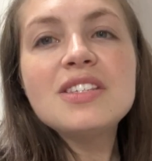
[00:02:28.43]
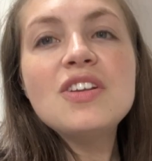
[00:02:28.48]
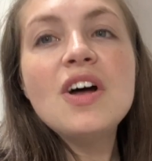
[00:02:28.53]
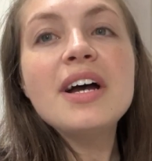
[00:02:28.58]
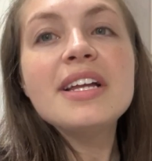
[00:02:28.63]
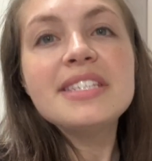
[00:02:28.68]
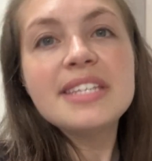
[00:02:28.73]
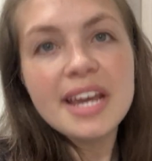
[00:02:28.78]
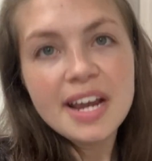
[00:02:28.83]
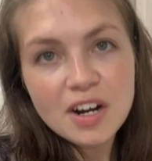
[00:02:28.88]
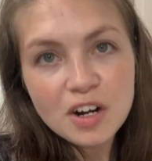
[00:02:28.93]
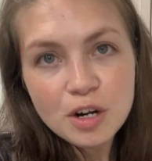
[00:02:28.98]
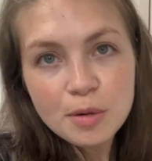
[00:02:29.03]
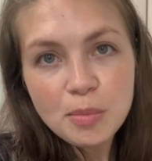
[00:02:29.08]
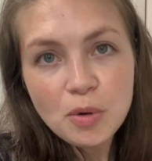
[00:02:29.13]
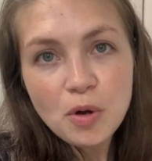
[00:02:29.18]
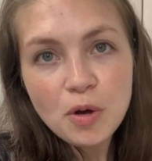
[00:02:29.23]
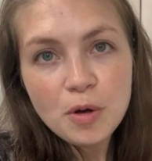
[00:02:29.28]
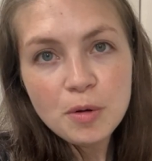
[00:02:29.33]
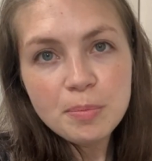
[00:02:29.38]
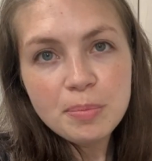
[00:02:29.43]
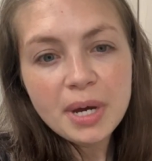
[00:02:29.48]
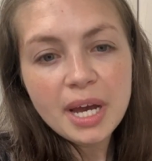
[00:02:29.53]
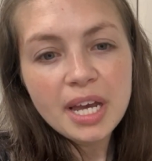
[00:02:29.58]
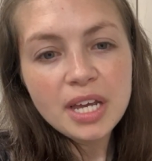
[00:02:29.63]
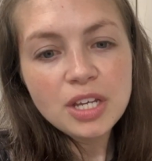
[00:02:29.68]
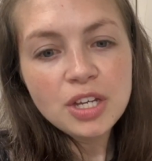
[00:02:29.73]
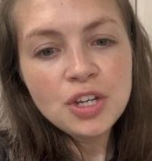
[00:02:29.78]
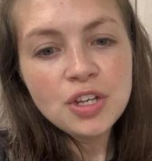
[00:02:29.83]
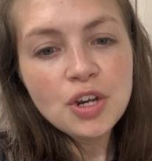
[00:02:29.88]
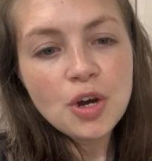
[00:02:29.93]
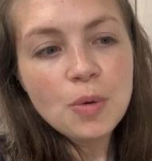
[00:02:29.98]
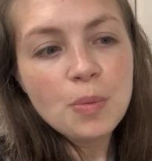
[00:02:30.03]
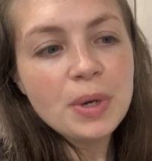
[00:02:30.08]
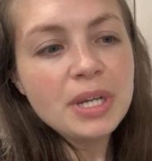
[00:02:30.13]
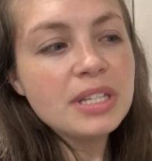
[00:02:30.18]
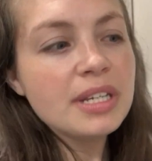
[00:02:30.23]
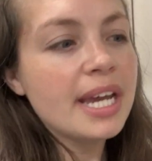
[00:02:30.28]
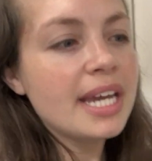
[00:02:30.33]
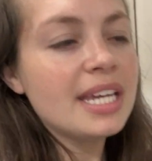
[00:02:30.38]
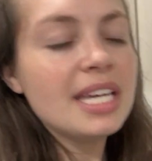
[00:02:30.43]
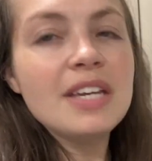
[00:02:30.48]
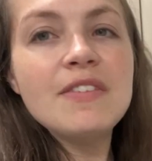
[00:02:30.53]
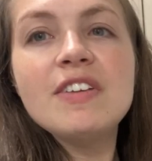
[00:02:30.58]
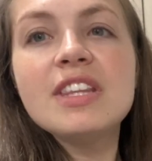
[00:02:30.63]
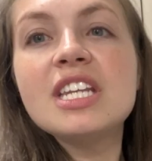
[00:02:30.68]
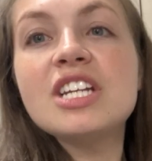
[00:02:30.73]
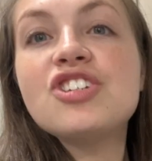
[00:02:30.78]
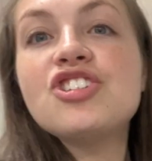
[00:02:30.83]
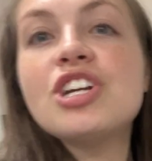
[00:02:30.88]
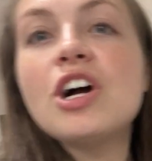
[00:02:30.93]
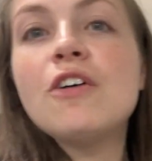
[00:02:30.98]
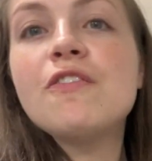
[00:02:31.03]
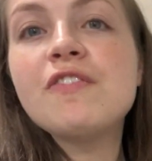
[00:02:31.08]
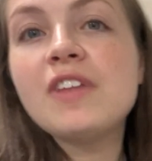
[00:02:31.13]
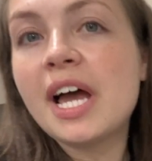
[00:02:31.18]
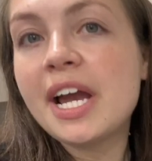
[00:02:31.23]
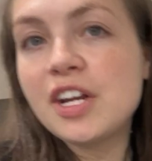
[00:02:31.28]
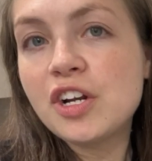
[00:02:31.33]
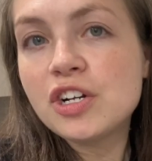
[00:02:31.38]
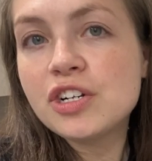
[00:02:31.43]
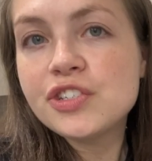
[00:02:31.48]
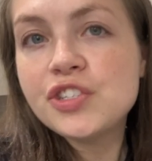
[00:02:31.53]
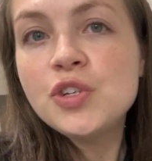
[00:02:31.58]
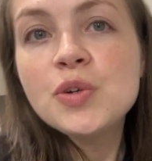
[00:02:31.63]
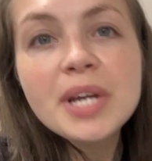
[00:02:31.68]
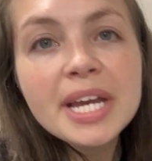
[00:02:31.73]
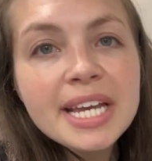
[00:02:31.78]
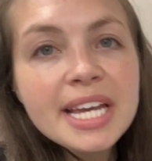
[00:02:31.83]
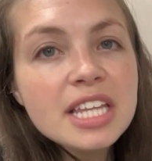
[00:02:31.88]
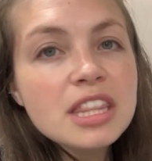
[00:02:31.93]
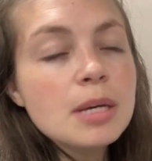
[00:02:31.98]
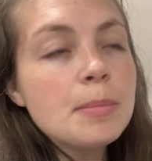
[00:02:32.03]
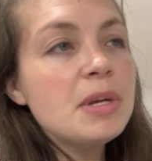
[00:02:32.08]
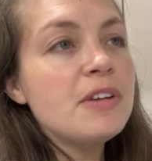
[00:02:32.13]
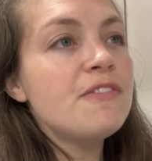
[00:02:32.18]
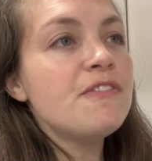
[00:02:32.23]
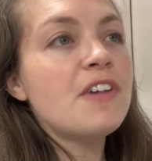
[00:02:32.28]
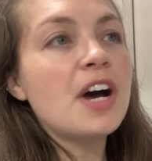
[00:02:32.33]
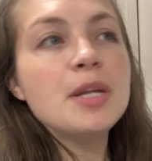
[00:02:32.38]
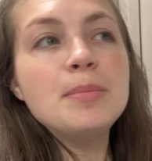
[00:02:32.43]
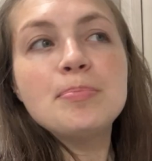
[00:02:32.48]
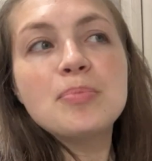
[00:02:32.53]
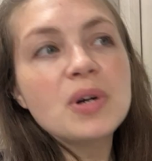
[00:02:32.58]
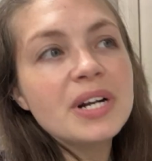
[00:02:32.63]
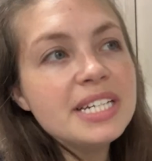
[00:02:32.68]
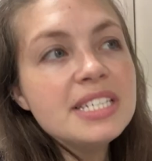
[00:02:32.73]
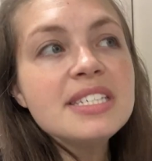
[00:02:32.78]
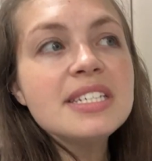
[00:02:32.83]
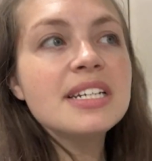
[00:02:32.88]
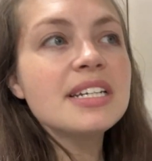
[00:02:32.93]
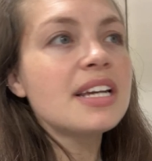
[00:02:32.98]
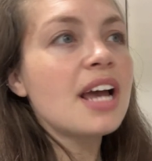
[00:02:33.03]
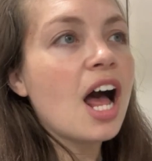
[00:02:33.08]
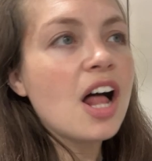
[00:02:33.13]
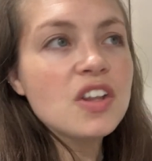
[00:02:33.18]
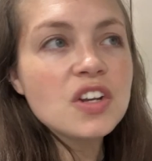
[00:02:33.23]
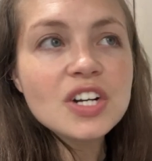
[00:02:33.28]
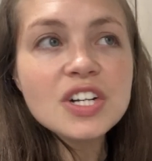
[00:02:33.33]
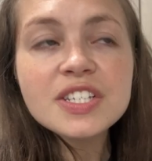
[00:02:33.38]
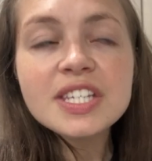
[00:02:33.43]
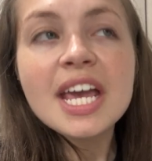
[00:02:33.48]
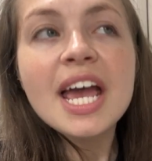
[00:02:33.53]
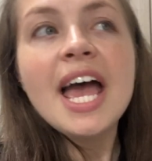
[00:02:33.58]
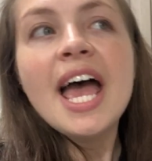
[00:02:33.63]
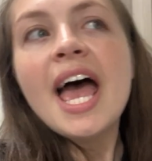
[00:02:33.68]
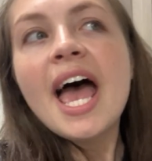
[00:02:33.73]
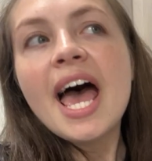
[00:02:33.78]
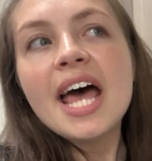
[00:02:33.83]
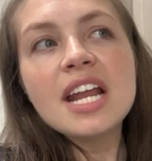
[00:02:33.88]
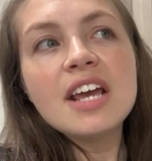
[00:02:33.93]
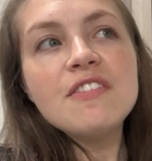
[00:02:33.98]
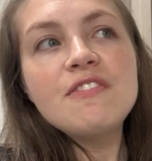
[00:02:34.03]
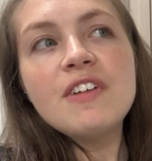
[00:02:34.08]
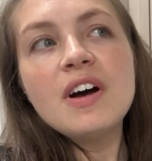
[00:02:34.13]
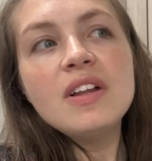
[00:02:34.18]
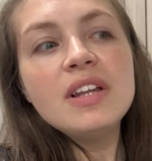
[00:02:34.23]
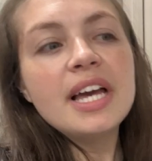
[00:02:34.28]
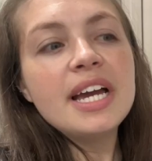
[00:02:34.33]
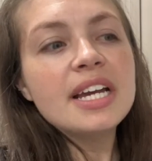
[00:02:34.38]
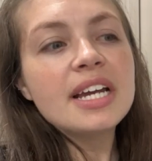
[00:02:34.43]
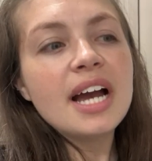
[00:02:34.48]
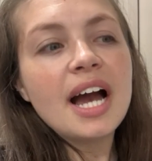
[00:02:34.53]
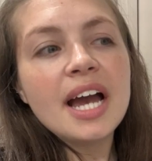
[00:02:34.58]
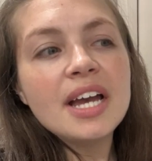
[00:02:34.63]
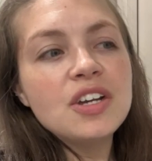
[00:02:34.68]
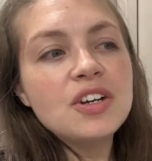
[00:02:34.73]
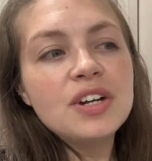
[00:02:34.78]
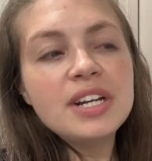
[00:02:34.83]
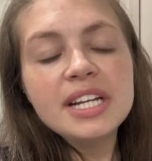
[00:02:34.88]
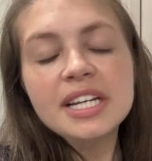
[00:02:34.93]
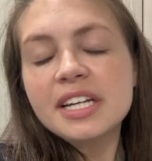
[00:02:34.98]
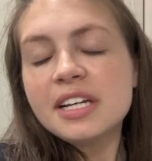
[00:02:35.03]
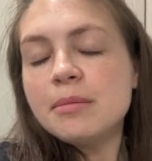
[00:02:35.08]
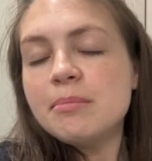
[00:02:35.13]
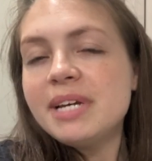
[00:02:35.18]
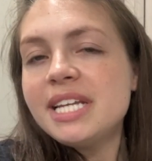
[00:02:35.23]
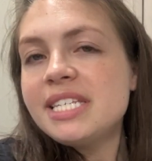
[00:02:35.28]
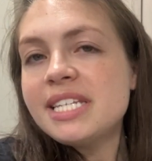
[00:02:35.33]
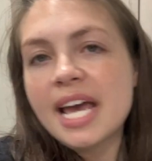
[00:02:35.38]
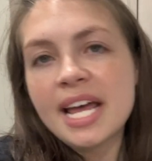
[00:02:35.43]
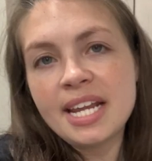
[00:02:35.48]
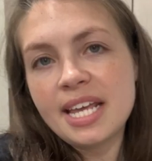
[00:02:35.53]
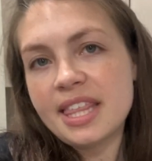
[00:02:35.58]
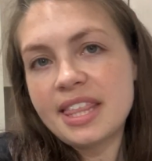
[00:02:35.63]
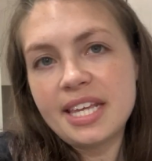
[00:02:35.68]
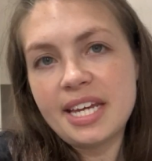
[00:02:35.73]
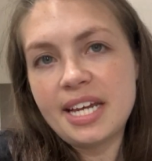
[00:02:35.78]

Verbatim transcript: not terrible, but you know, when like even the shelf liners, you can get them in fun prints and colors. And I felt like I couldn't commit to anything.